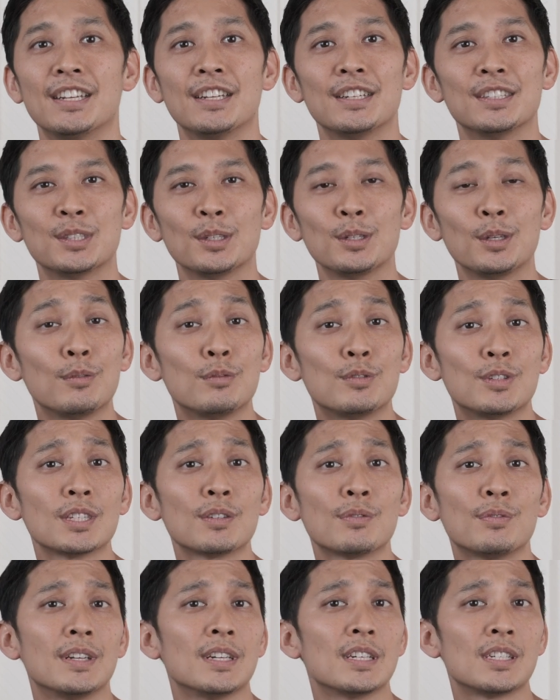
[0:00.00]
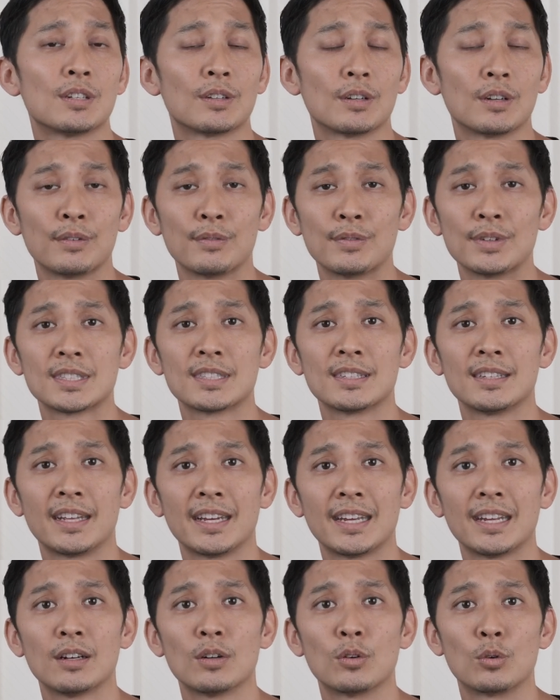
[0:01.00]
So you've just finished your
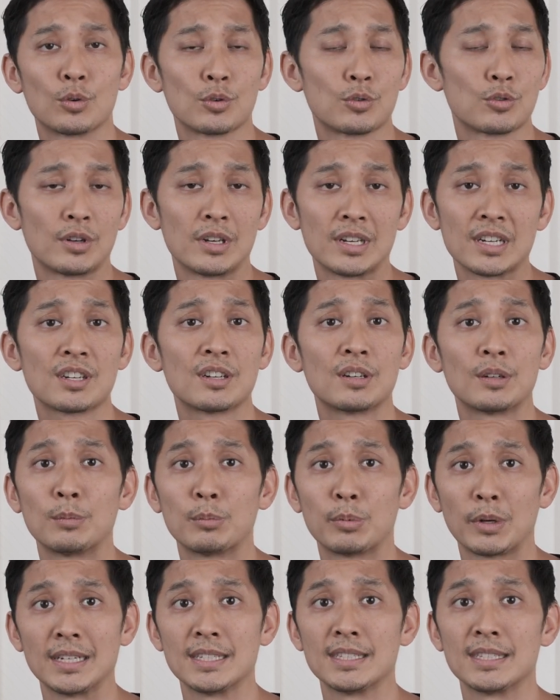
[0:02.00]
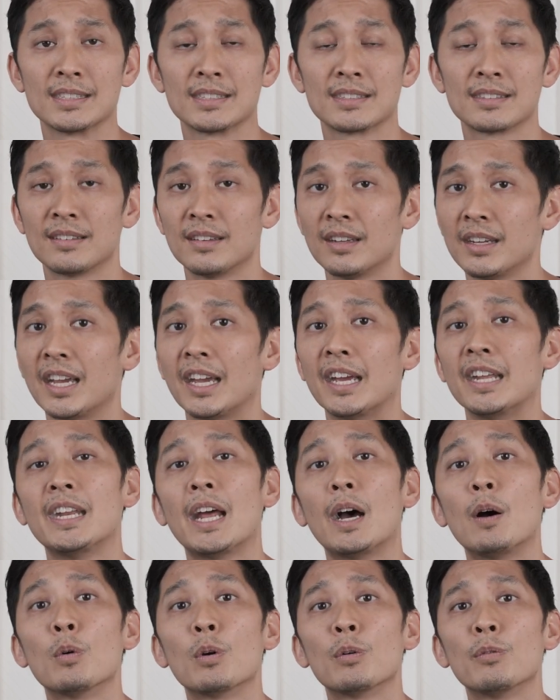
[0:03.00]
Invisalign or traditional braces, and
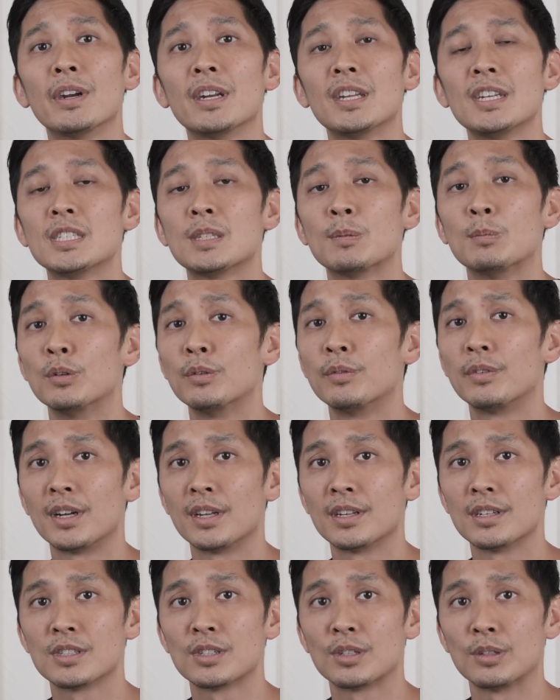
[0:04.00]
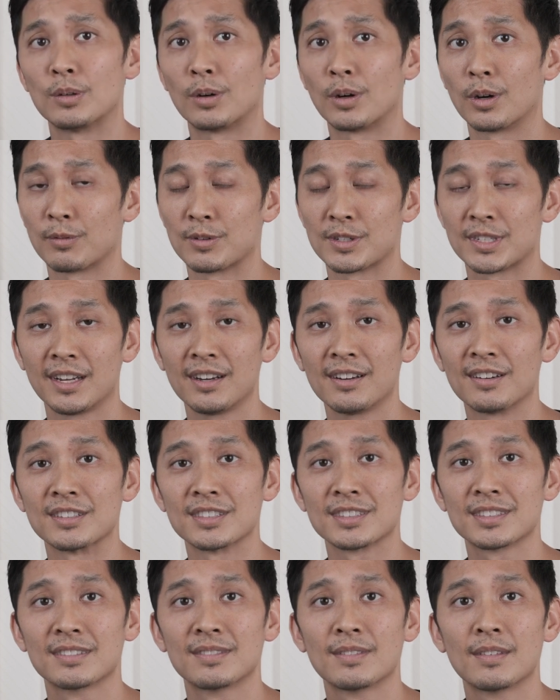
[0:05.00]
now we're ready to move on to our
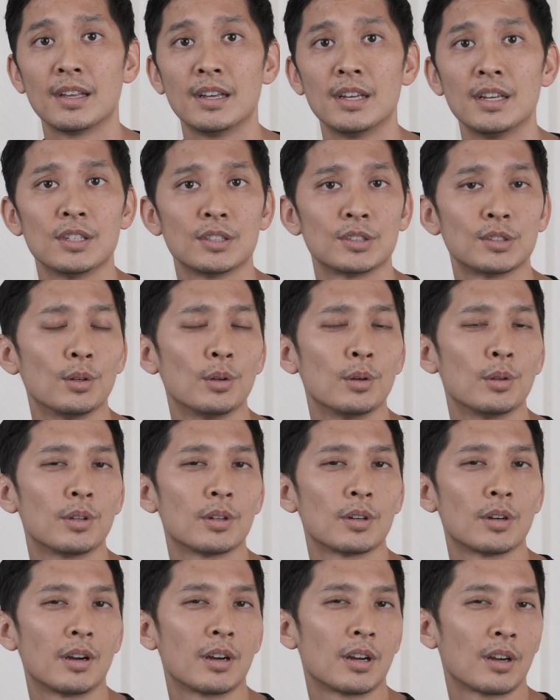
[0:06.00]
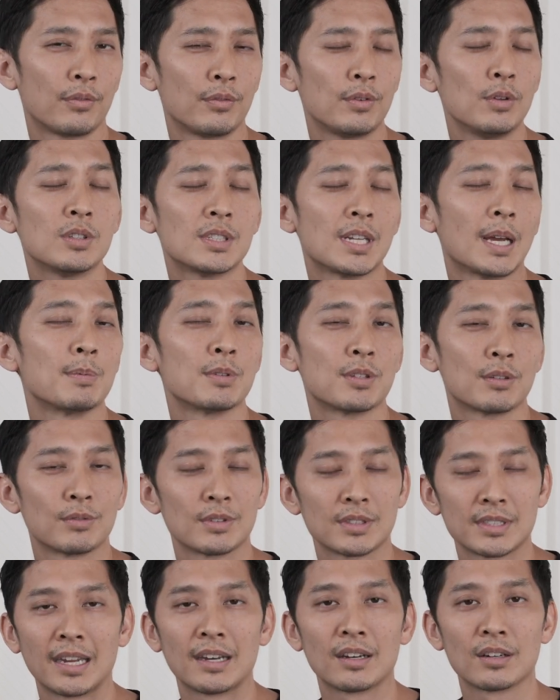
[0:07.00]
retainers. So there are a few types of
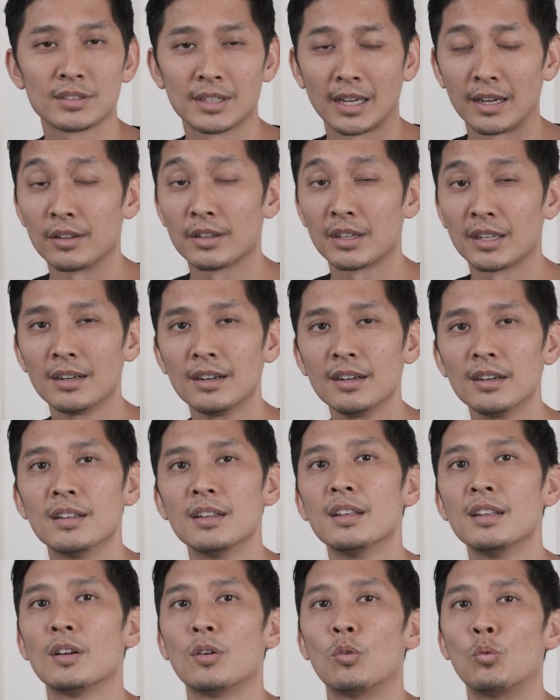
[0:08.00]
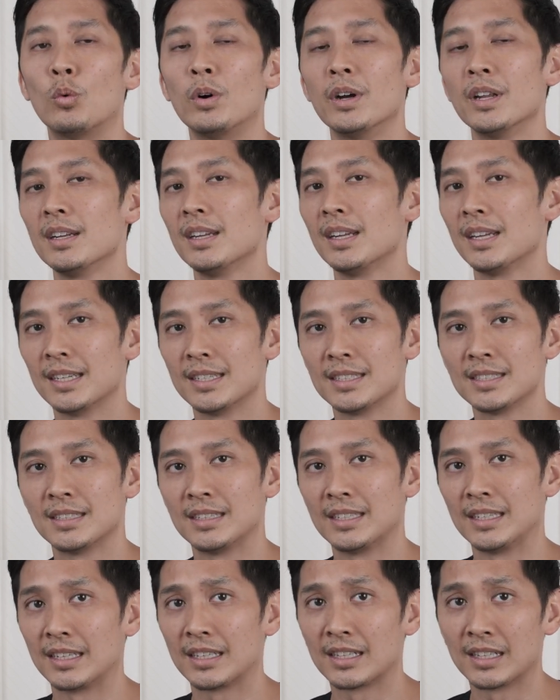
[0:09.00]
retainers out there. One is
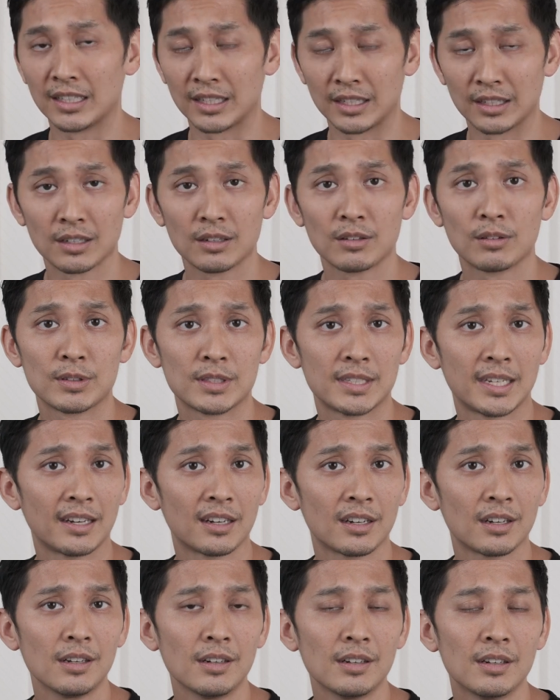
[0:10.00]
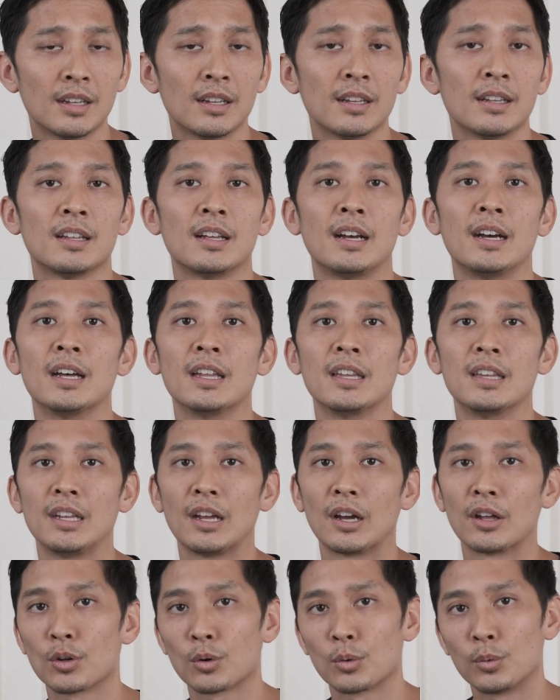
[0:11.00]
the clear retainer. The
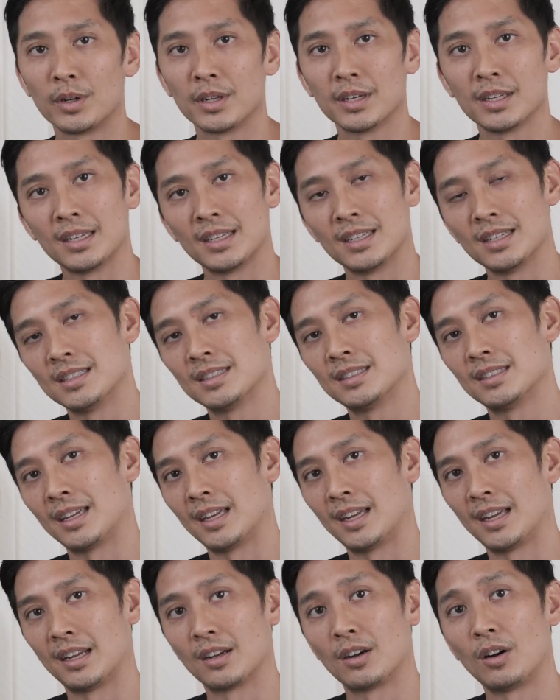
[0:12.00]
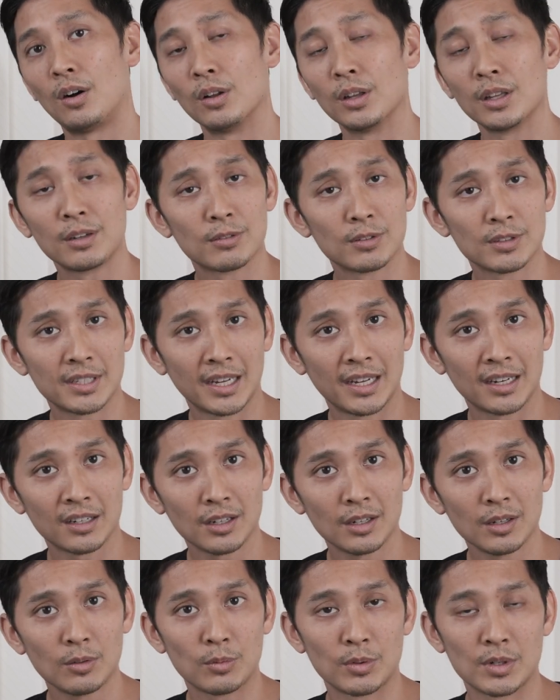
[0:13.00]
other one is a Holly
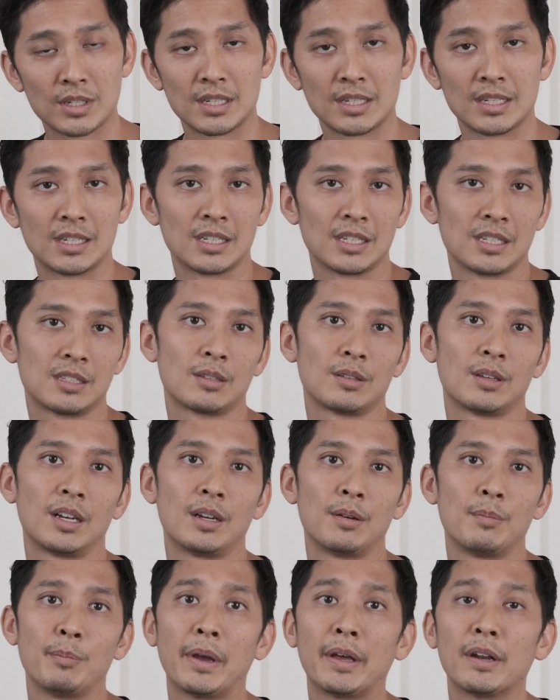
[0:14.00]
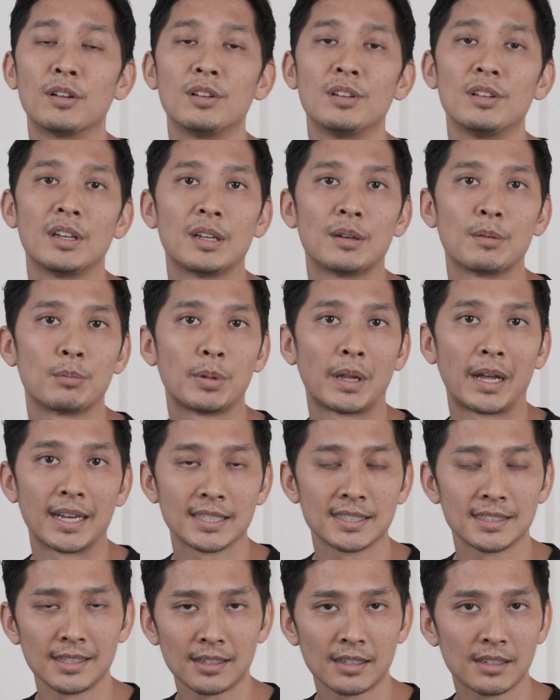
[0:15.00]
retainer, which is metal and
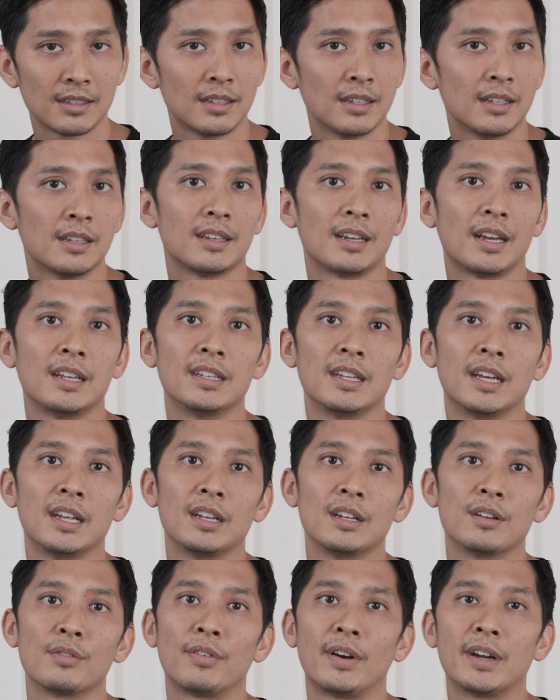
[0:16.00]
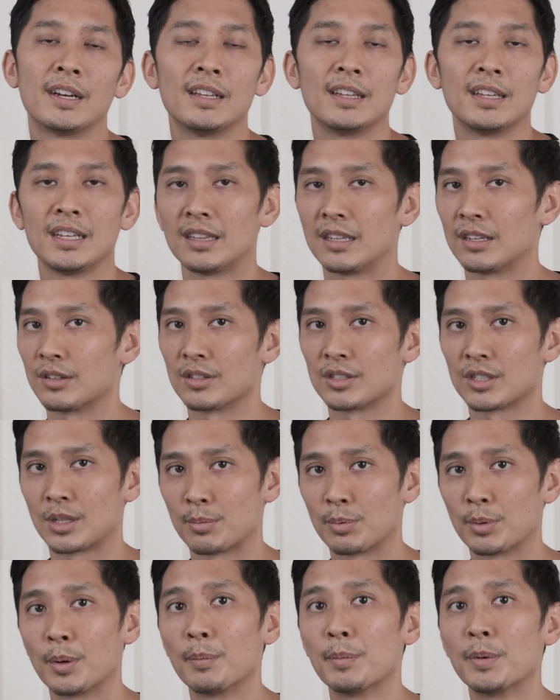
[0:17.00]
plastic. And then finally there's the
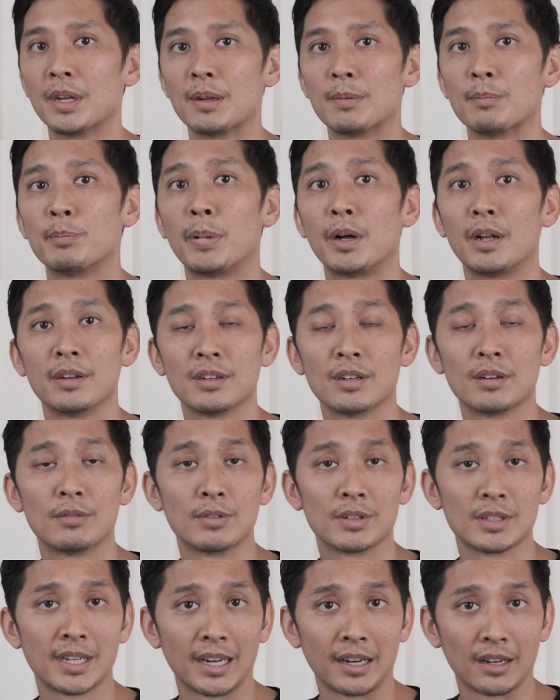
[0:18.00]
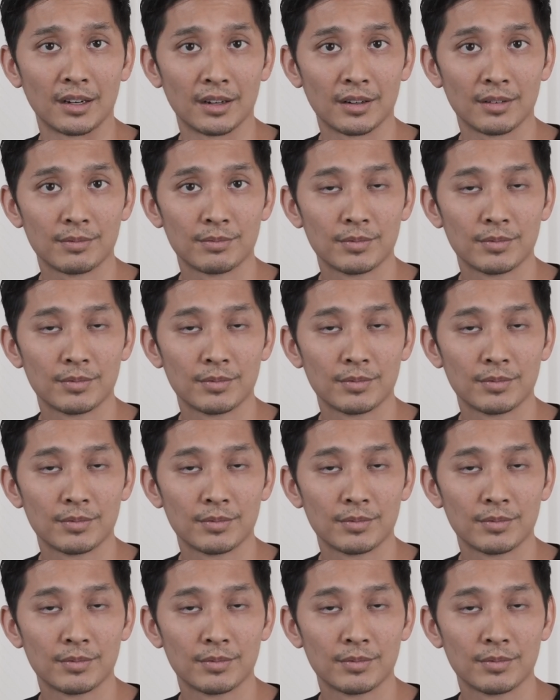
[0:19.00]
permanent bonded retainer.